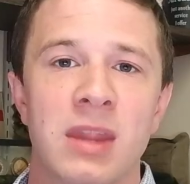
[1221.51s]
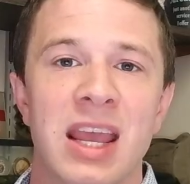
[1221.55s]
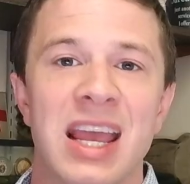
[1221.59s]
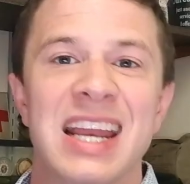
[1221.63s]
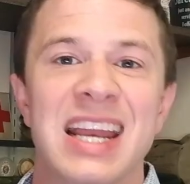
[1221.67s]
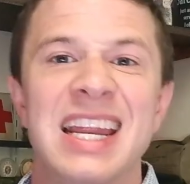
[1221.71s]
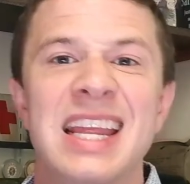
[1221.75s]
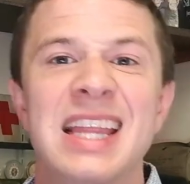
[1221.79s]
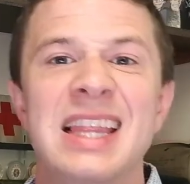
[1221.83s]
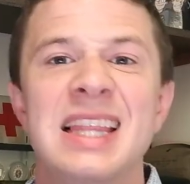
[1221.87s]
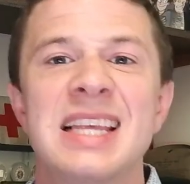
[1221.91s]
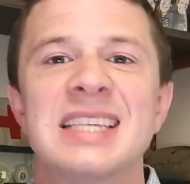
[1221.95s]

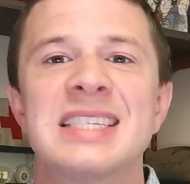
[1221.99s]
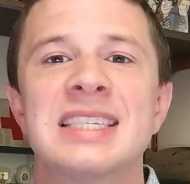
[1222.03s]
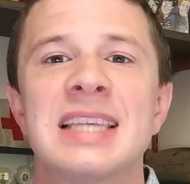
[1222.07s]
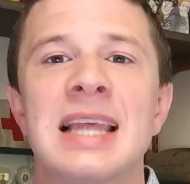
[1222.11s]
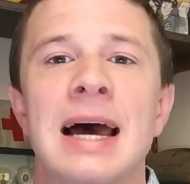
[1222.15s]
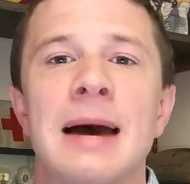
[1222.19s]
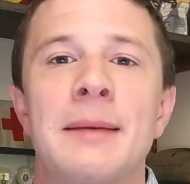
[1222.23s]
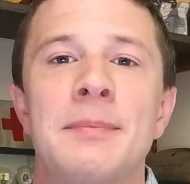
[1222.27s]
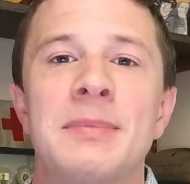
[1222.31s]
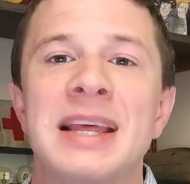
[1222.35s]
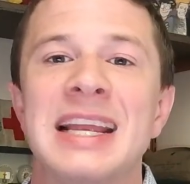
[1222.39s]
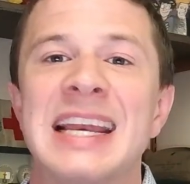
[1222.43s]
And in this
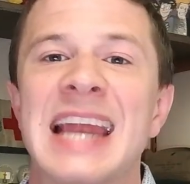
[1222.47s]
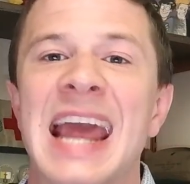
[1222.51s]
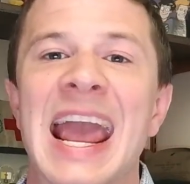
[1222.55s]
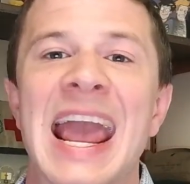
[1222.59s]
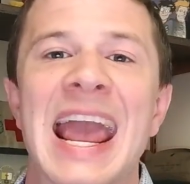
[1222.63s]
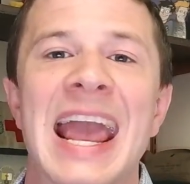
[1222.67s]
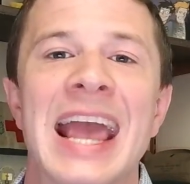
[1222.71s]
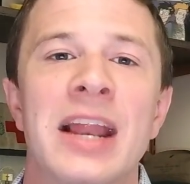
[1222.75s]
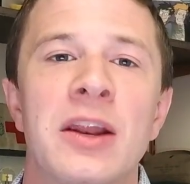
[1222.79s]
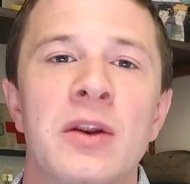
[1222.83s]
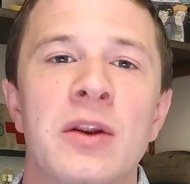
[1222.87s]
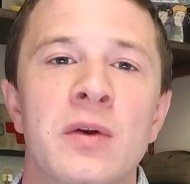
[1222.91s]
lab, they'd
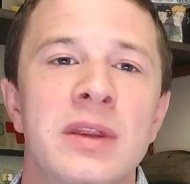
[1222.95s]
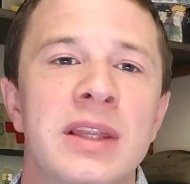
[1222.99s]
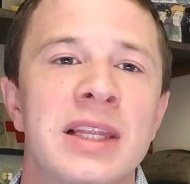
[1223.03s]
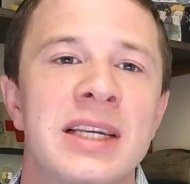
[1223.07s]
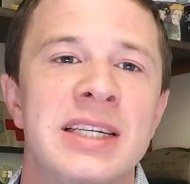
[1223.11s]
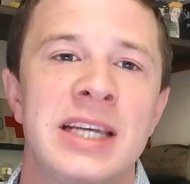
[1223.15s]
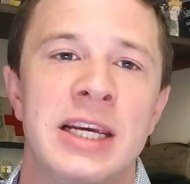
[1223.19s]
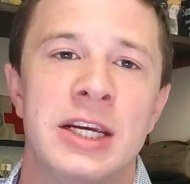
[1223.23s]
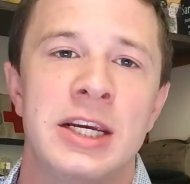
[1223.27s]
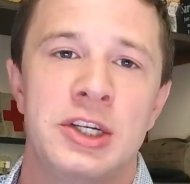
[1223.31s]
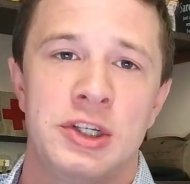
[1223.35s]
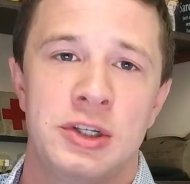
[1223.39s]
handled the
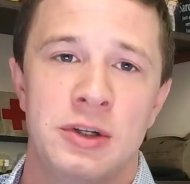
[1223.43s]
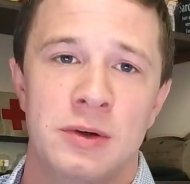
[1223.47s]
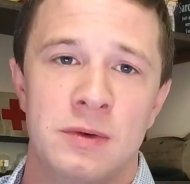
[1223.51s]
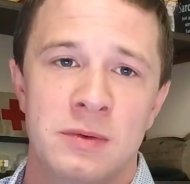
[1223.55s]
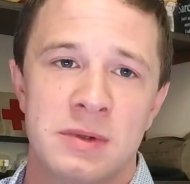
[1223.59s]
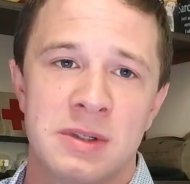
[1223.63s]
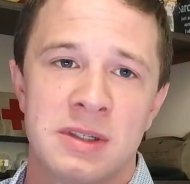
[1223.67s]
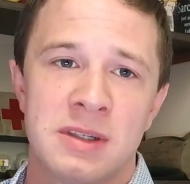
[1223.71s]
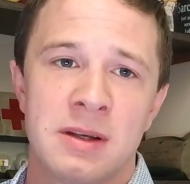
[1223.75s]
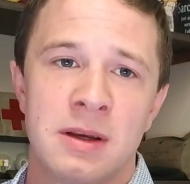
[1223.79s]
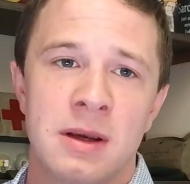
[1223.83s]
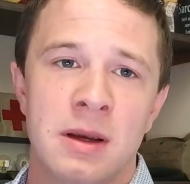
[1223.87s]

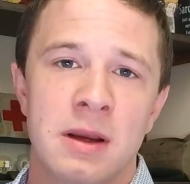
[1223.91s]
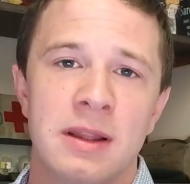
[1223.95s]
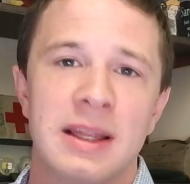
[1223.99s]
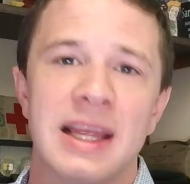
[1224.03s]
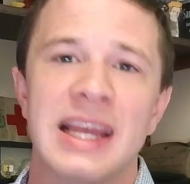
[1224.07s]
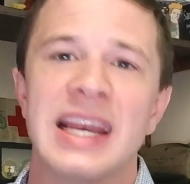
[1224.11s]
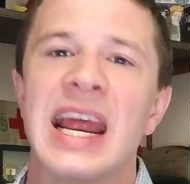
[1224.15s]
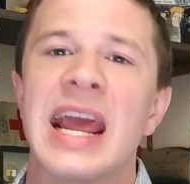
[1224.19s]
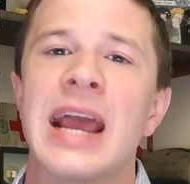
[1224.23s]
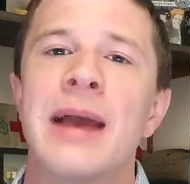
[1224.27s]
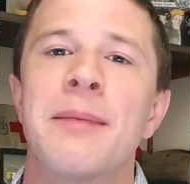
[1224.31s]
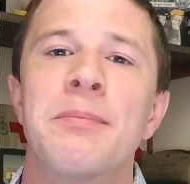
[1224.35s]
tissues.
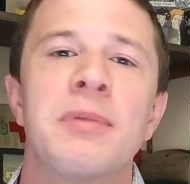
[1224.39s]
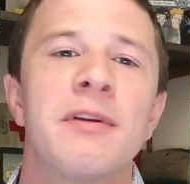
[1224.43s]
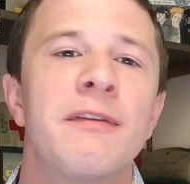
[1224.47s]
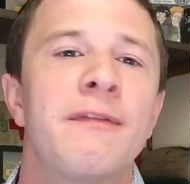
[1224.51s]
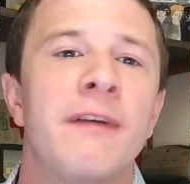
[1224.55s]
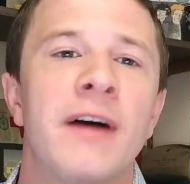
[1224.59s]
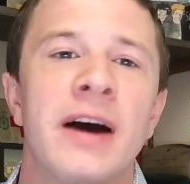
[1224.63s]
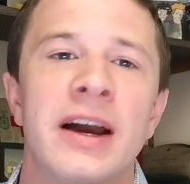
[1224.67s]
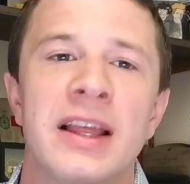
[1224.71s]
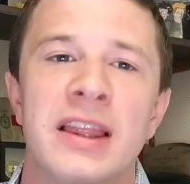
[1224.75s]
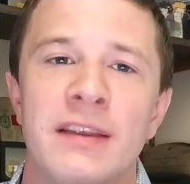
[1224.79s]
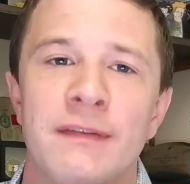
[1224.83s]
They'd
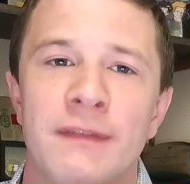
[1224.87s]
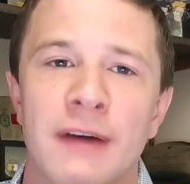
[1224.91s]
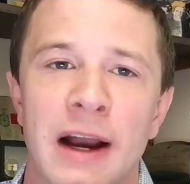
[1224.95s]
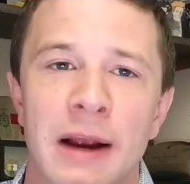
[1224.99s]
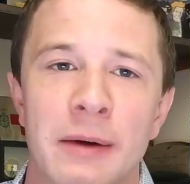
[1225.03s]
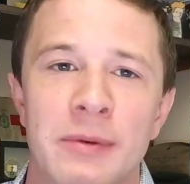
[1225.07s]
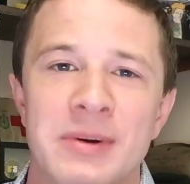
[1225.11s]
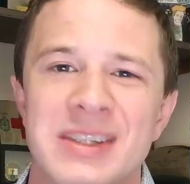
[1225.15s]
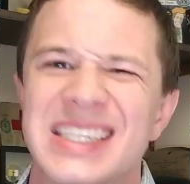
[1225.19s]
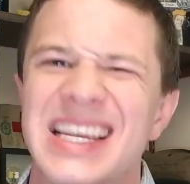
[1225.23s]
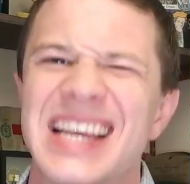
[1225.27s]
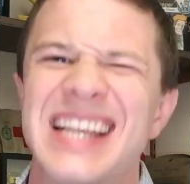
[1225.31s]
amplified the
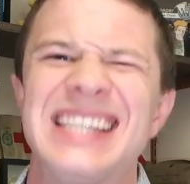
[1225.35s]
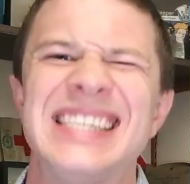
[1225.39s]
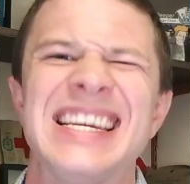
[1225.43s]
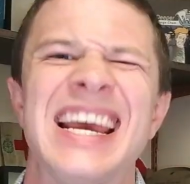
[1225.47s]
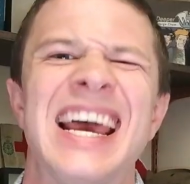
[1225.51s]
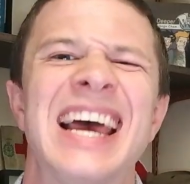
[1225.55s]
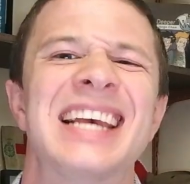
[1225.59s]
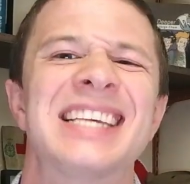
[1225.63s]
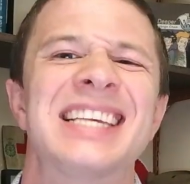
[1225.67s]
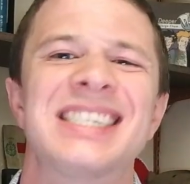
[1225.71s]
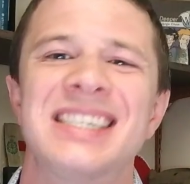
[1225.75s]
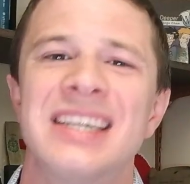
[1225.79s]
virus. They'd
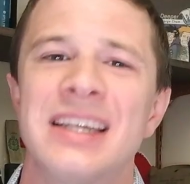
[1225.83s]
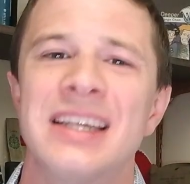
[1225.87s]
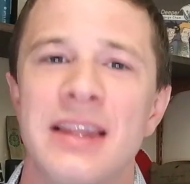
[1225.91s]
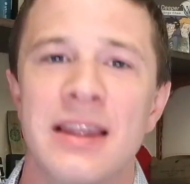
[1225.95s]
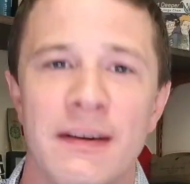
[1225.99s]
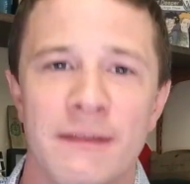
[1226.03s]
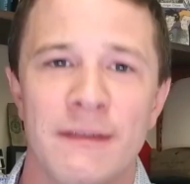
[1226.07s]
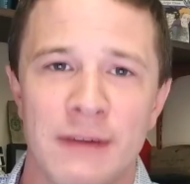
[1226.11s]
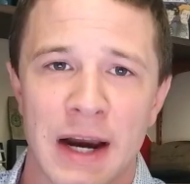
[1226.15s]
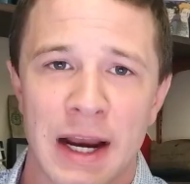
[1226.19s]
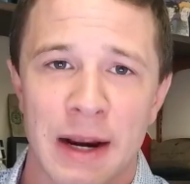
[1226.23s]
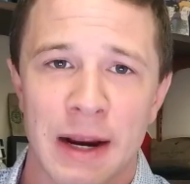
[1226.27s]
tested
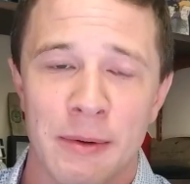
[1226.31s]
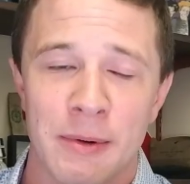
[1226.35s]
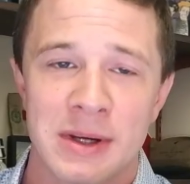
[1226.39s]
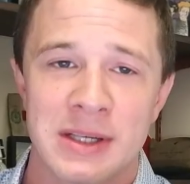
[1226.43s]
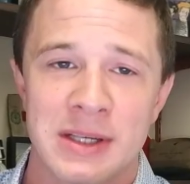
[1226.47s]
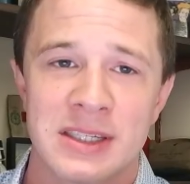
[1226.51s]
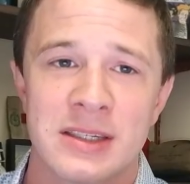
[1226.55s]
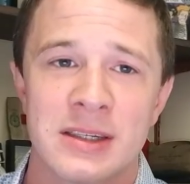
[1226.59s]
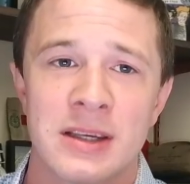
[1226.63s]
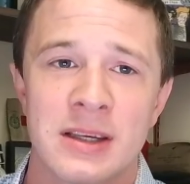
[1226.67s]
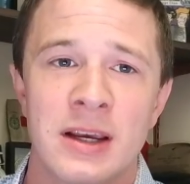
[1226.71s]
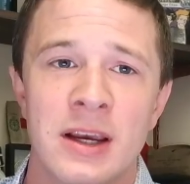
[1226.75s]
the
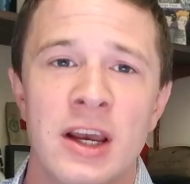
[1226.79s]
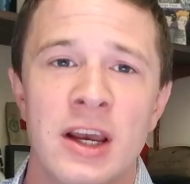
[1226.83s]
virus.